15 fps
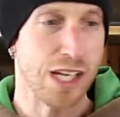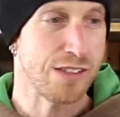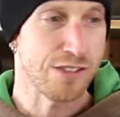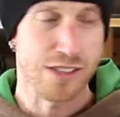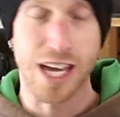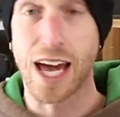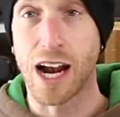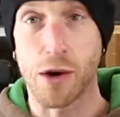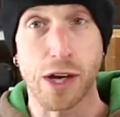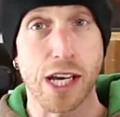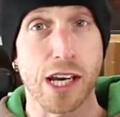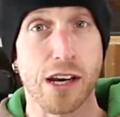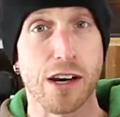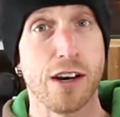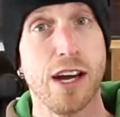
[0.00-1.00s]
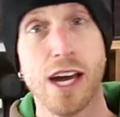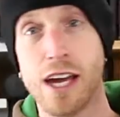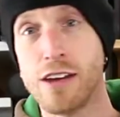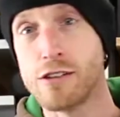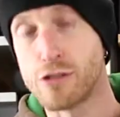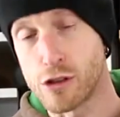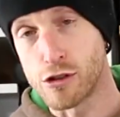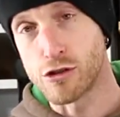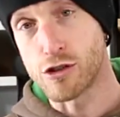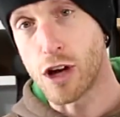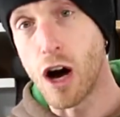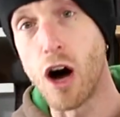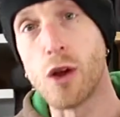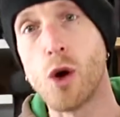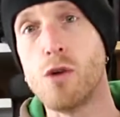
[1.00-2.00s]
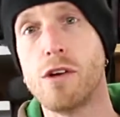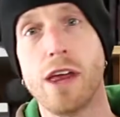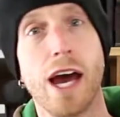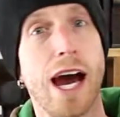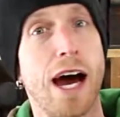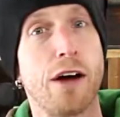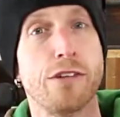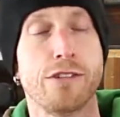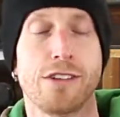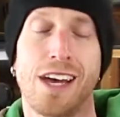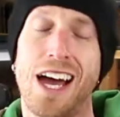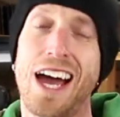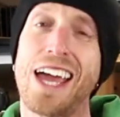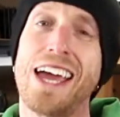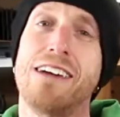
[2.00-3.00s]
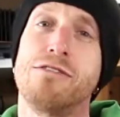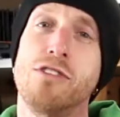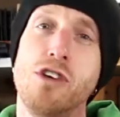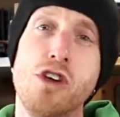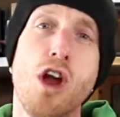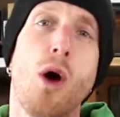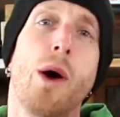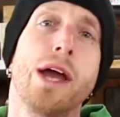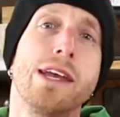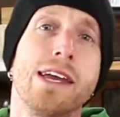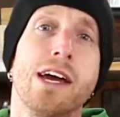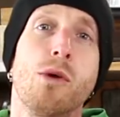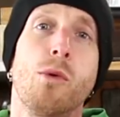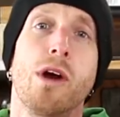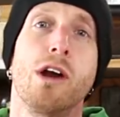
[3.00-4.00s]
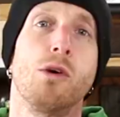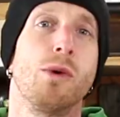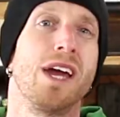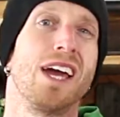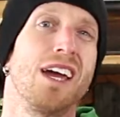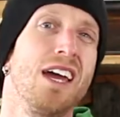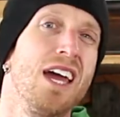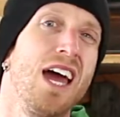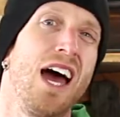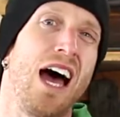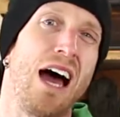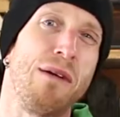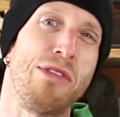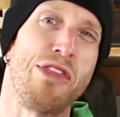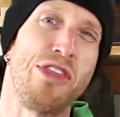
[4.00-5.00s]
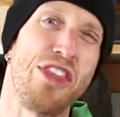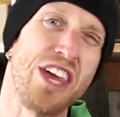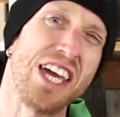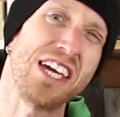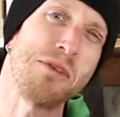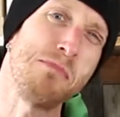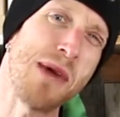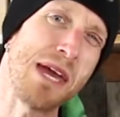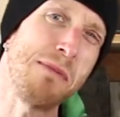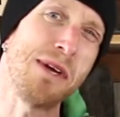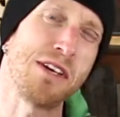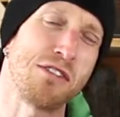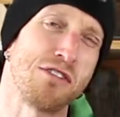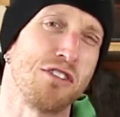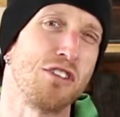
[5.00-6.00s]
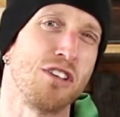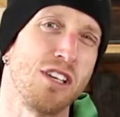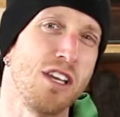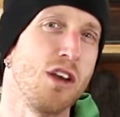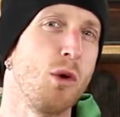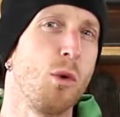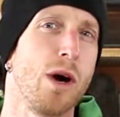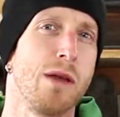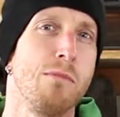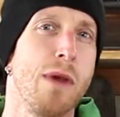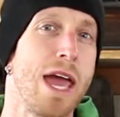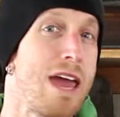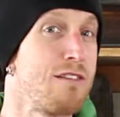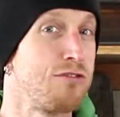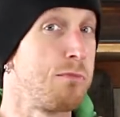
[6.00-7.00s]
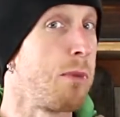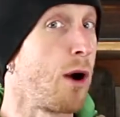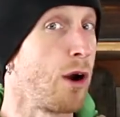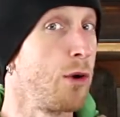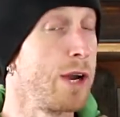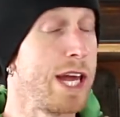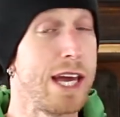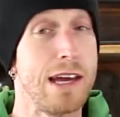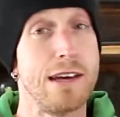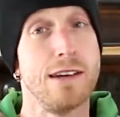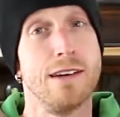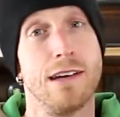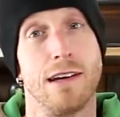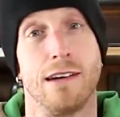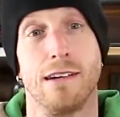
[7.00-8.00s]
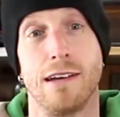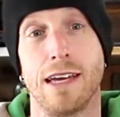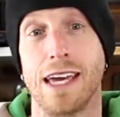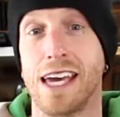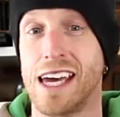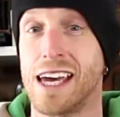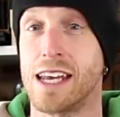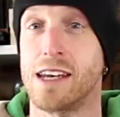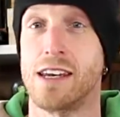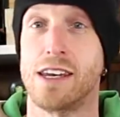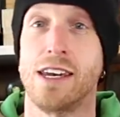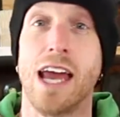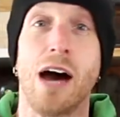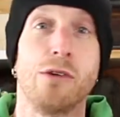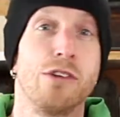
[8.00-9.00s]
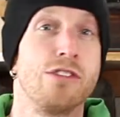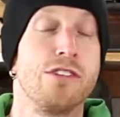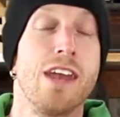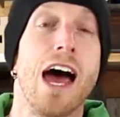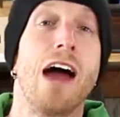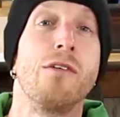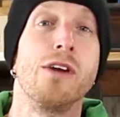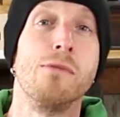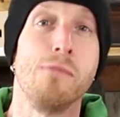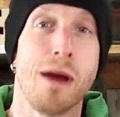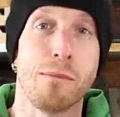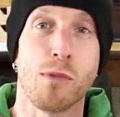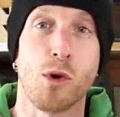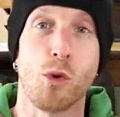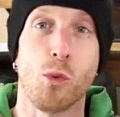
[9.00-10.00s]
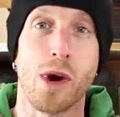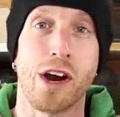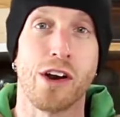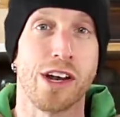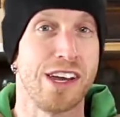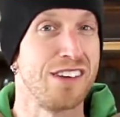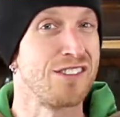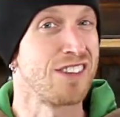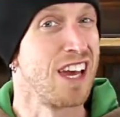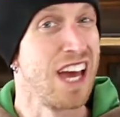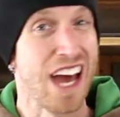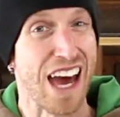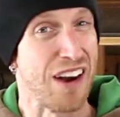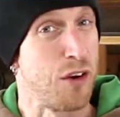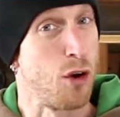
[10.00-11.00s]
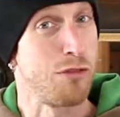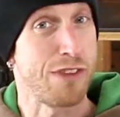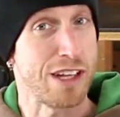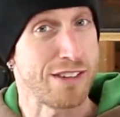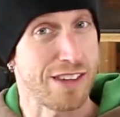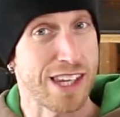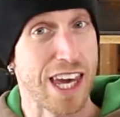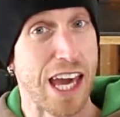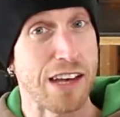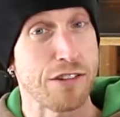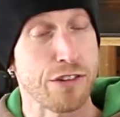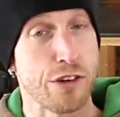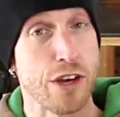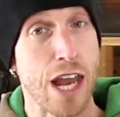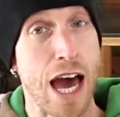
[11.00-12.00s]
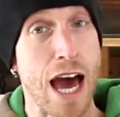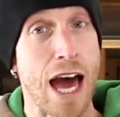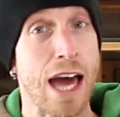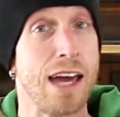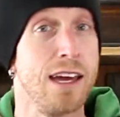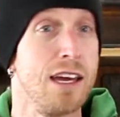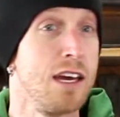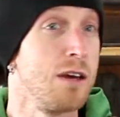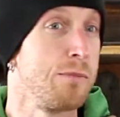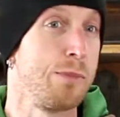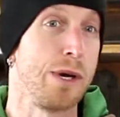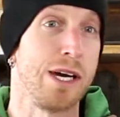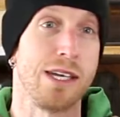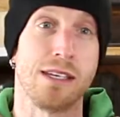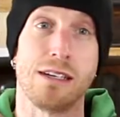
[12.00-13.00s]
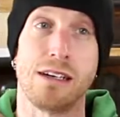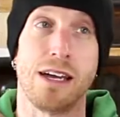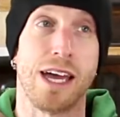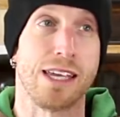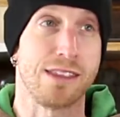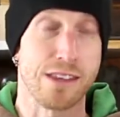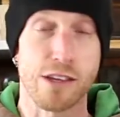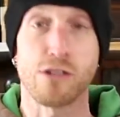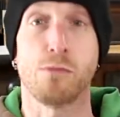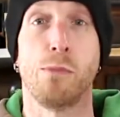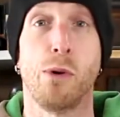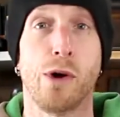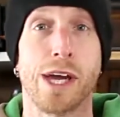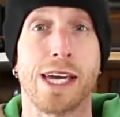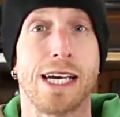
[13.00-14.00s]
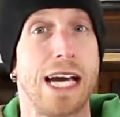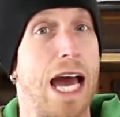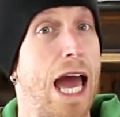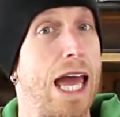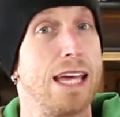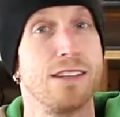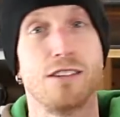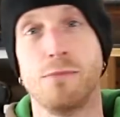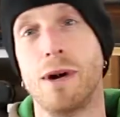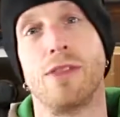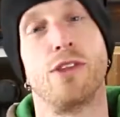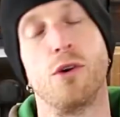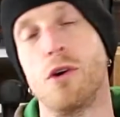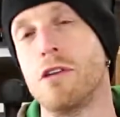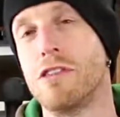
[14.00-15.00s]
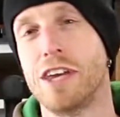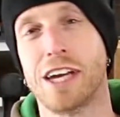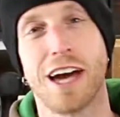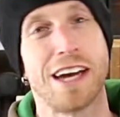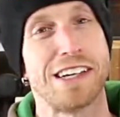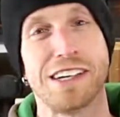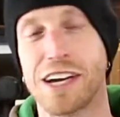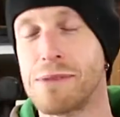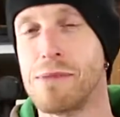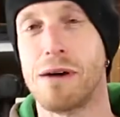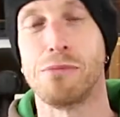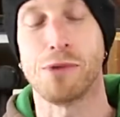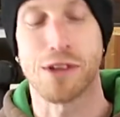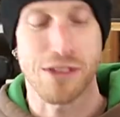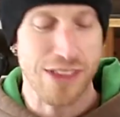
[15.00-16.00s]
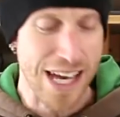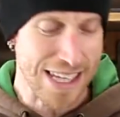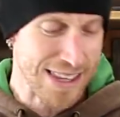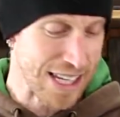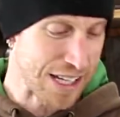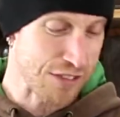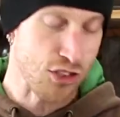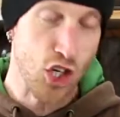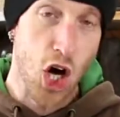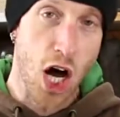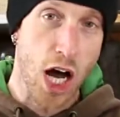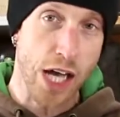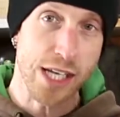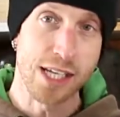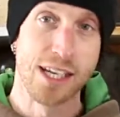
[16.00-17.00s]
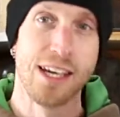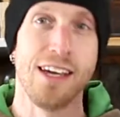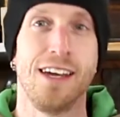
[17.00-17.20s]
It's not out here. Searched all over the house. I have no idea where it went. I think maybe a certain little one may have borrowed it and now does not remember where it is. I don't know if that's the case or not, but at this point, it's about the only thing I can come up with. That thing's gone.